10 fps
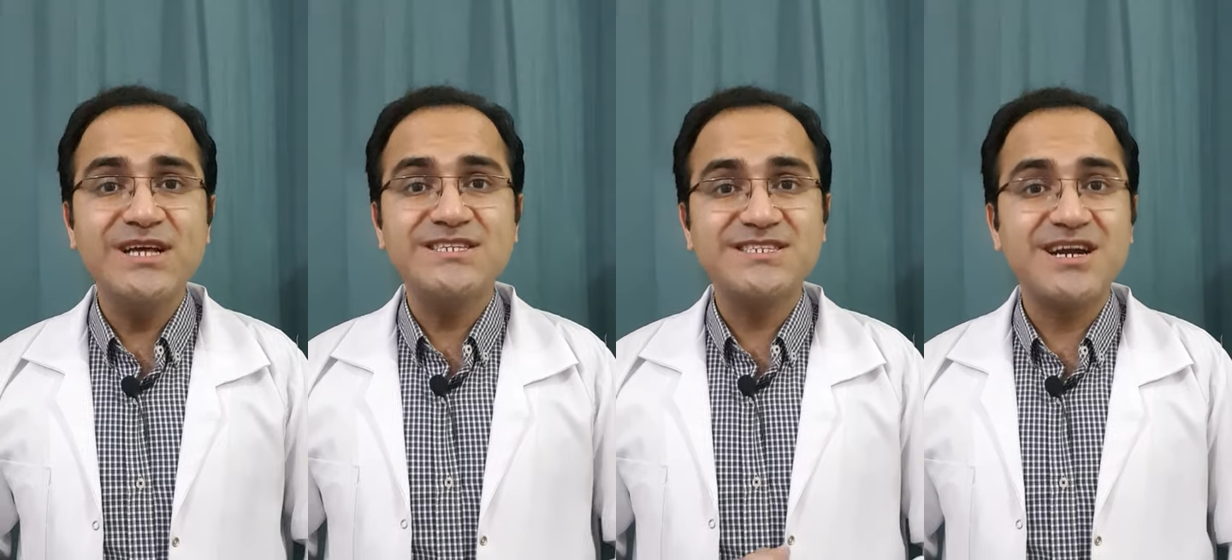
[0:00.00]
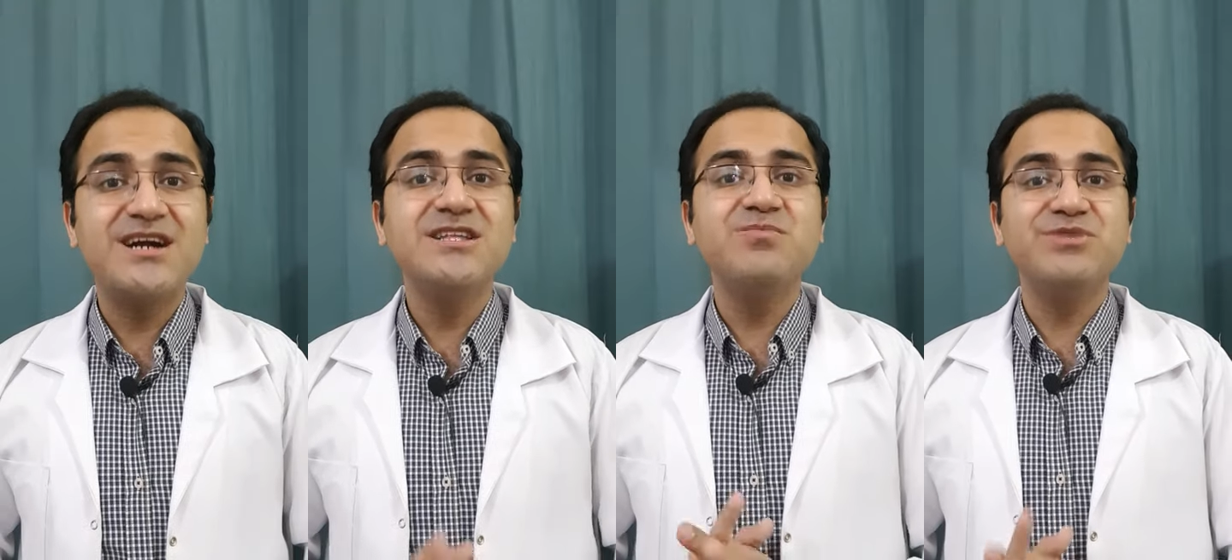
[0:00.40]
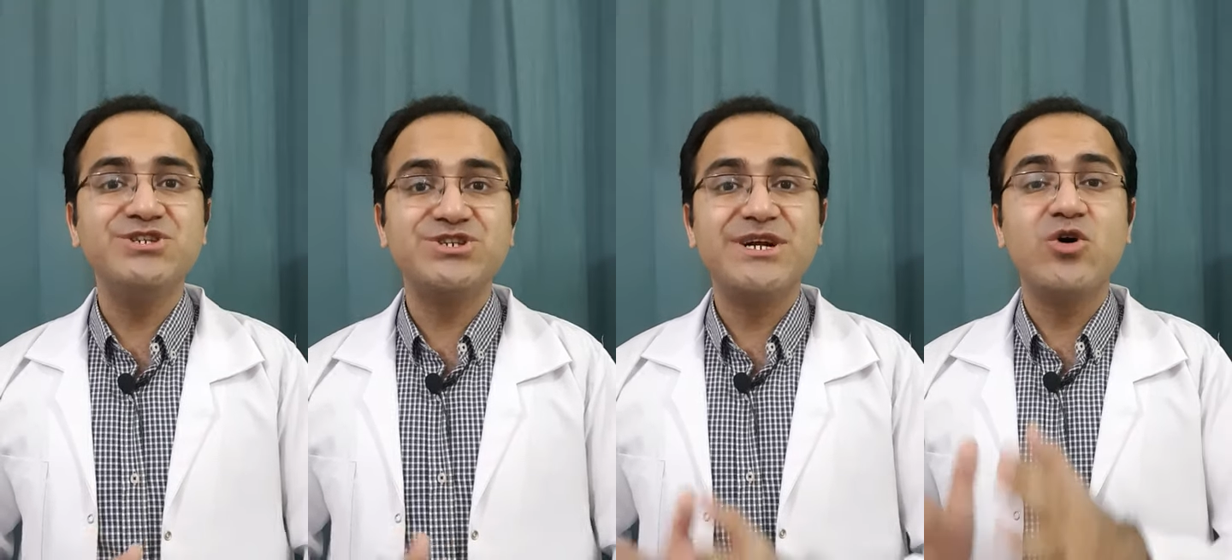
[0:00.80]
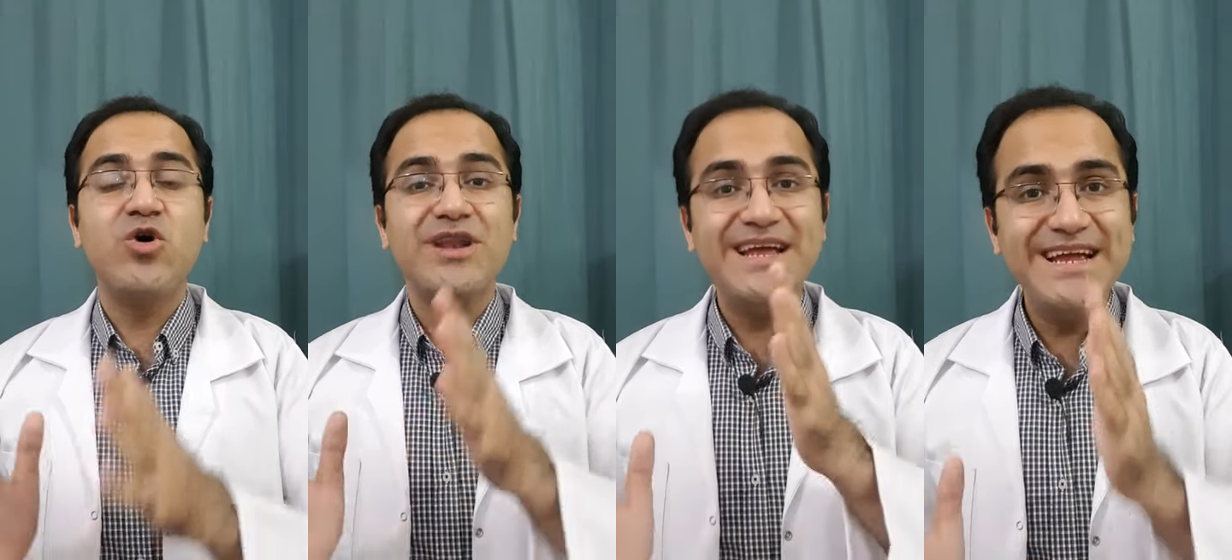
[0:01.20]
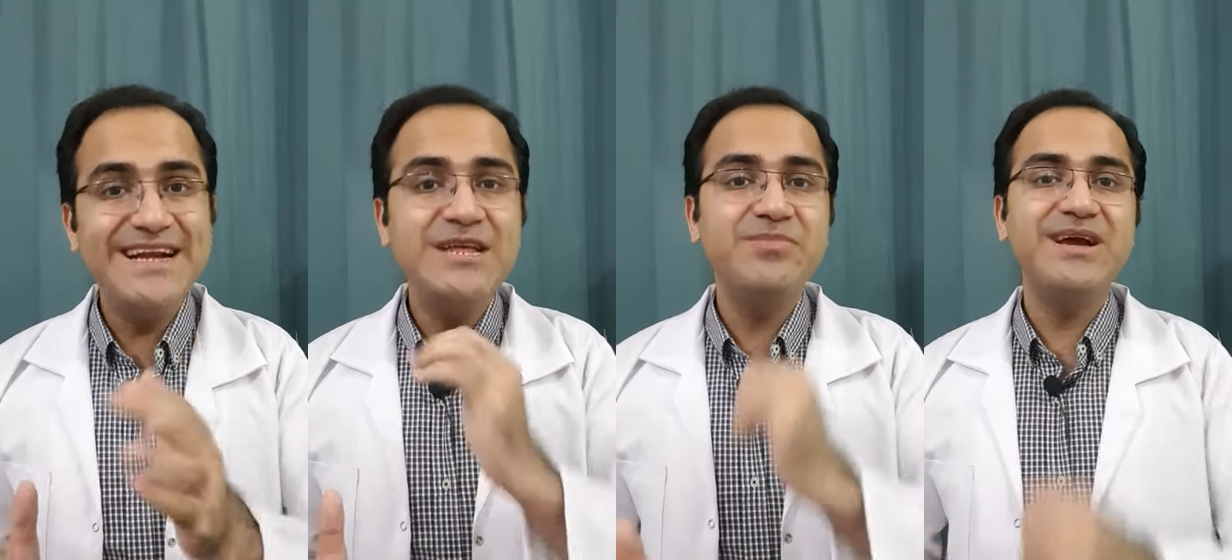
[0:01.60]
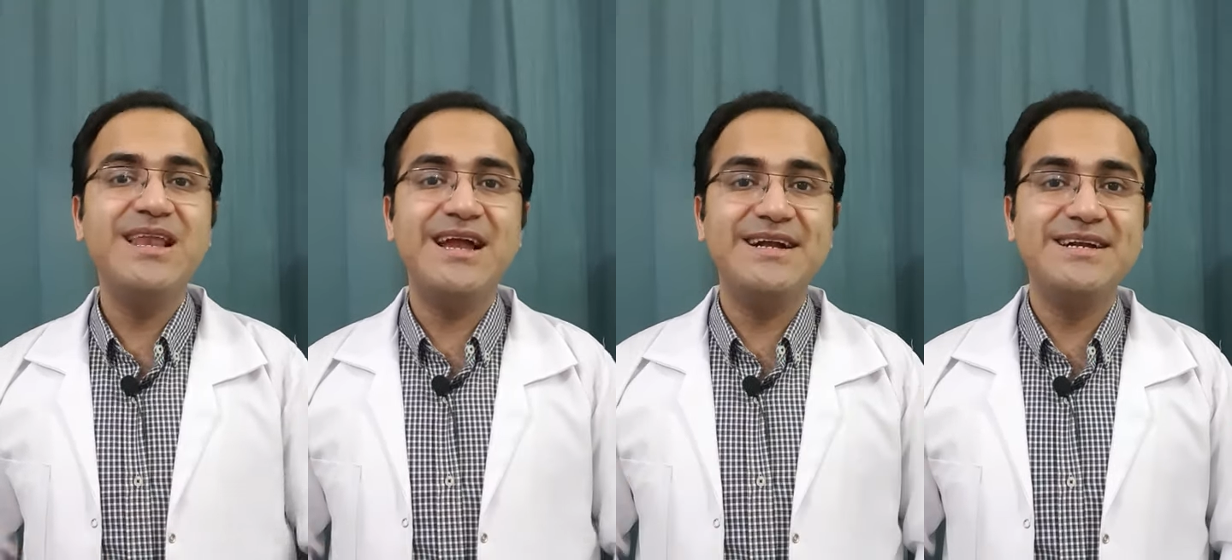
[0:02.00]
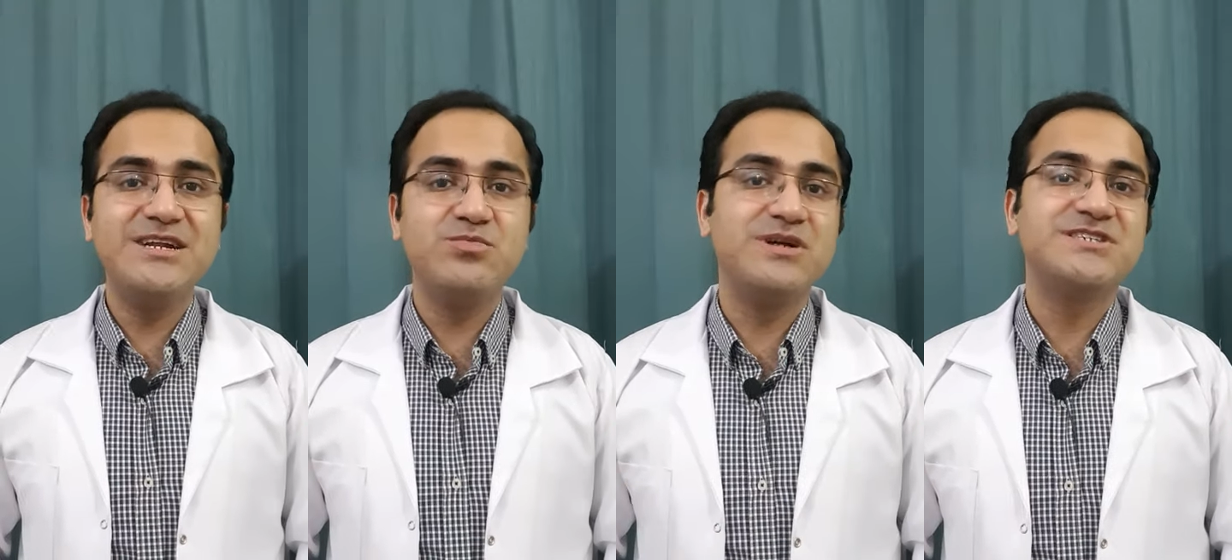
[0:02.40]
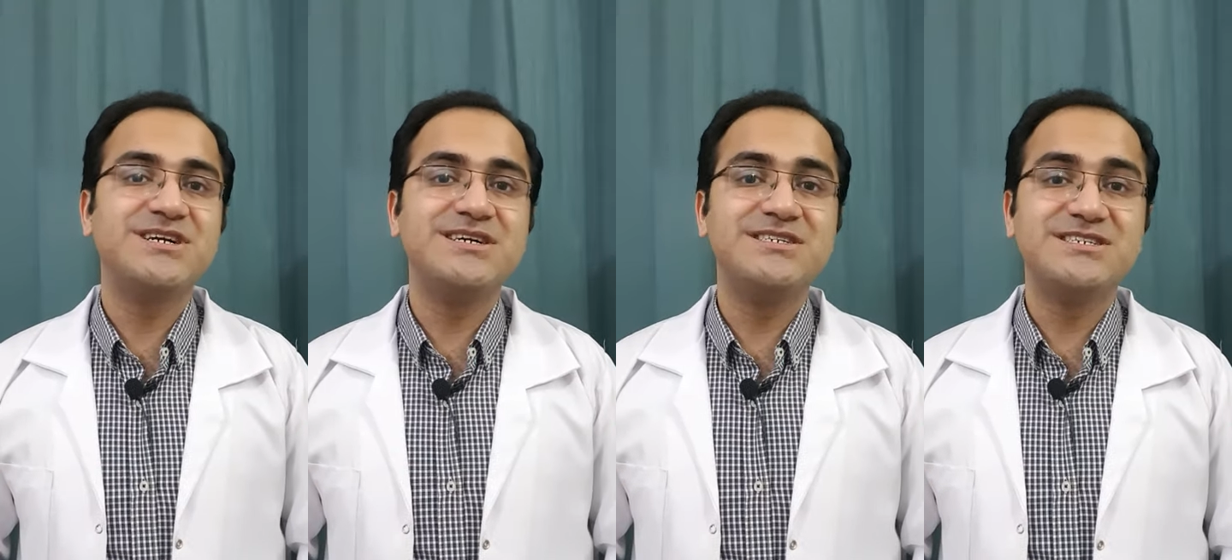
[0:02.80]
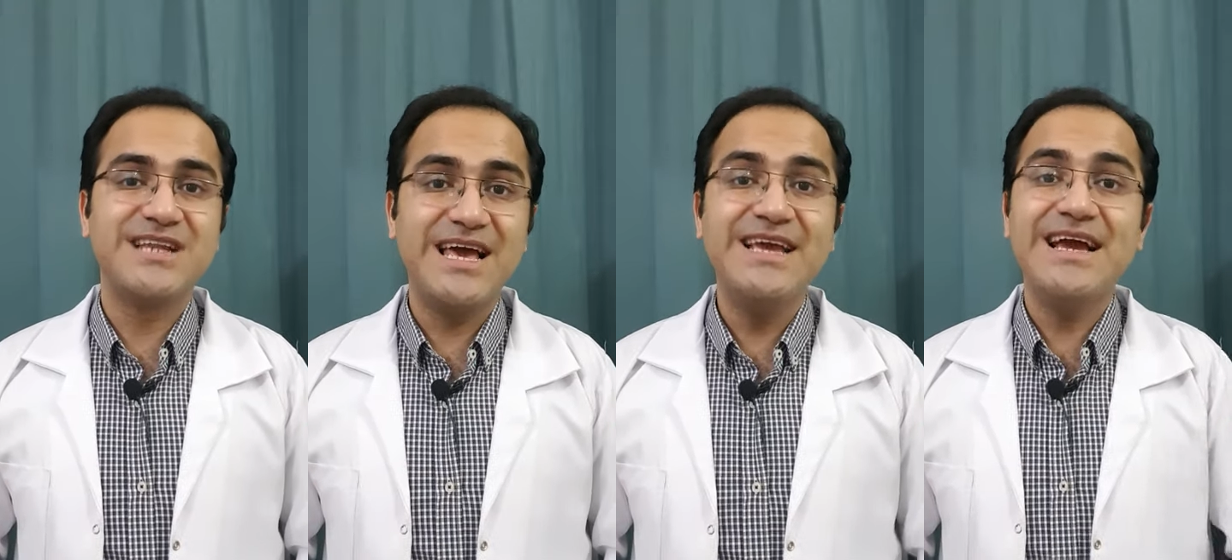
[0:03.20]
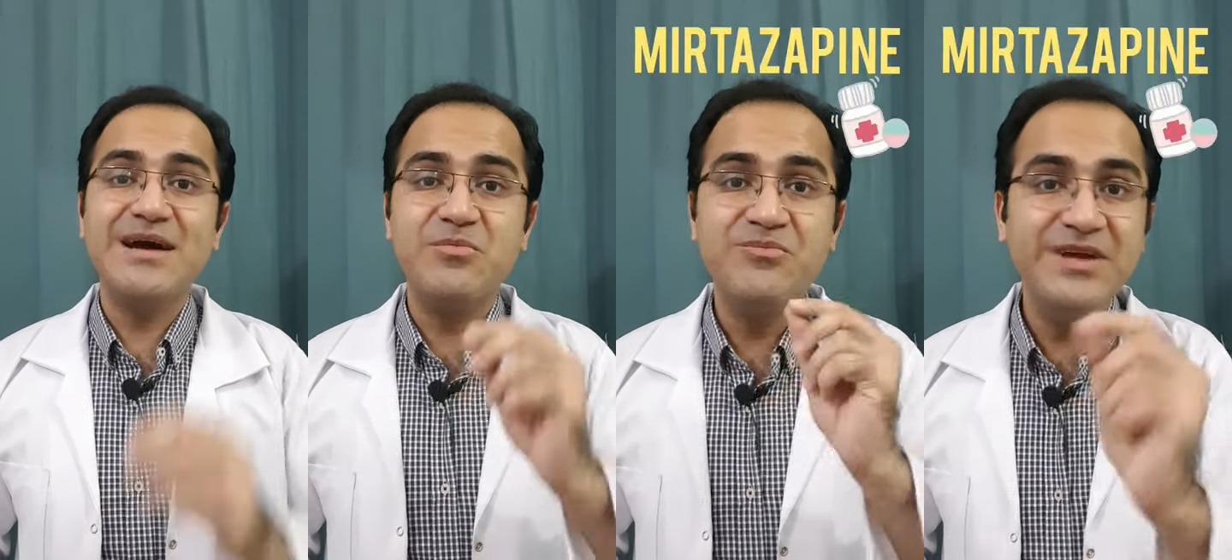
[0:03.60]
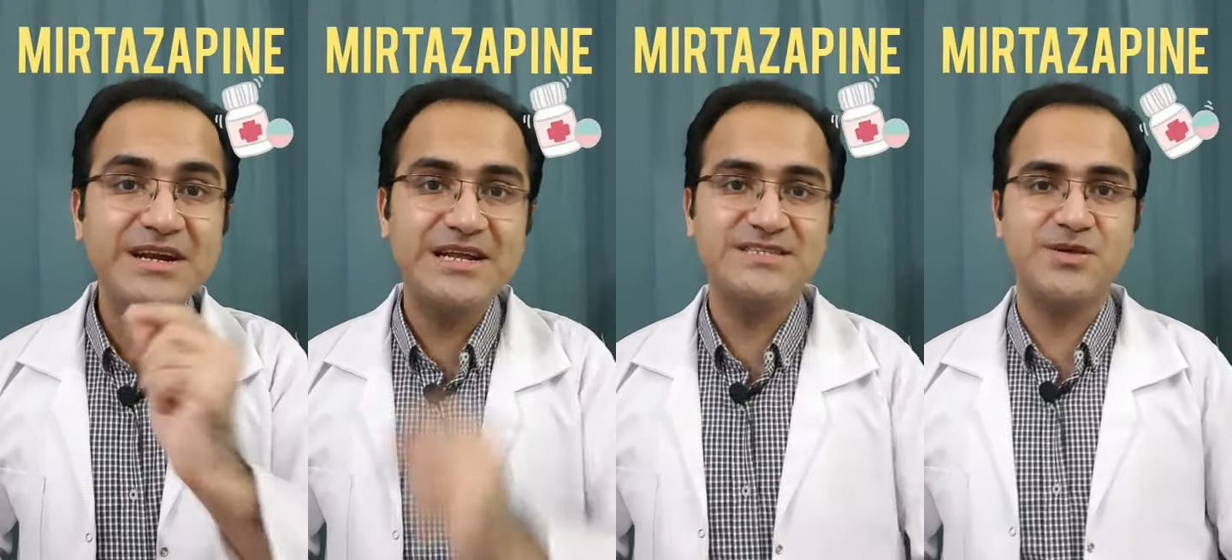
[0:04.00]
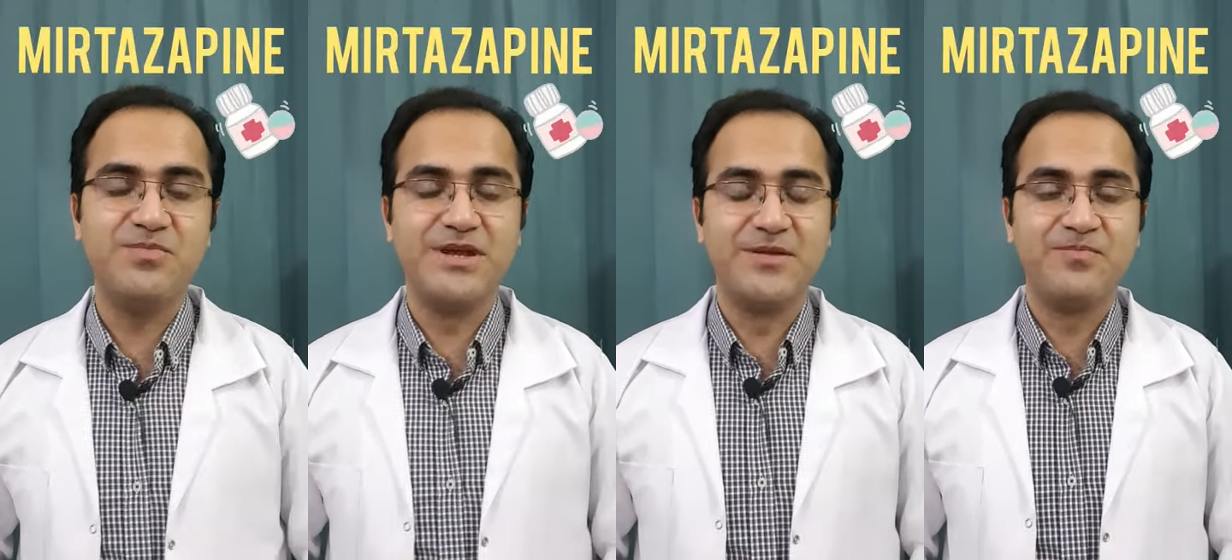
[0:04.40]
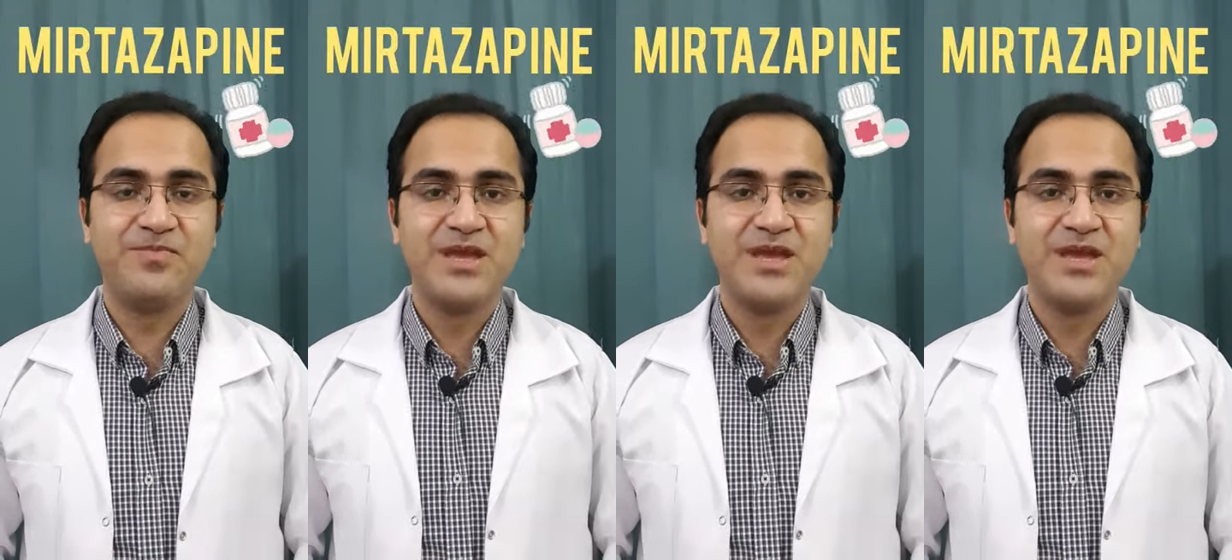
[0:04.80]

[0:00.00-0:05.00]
can start the patient on atypical antidepressants like mirtazapine